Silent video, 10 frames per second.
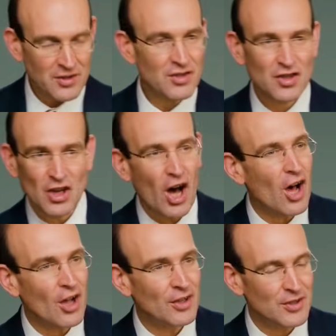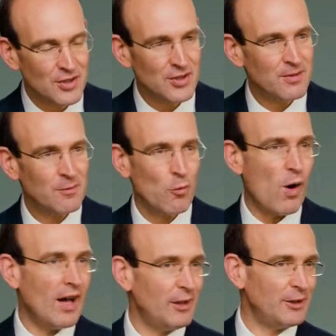stars,
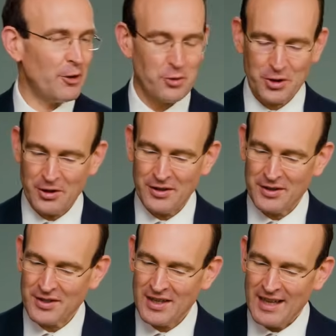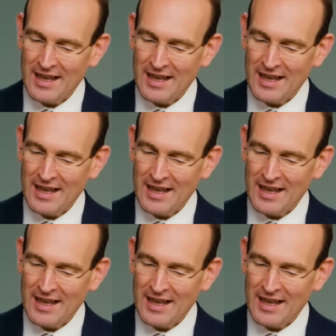wild oceans,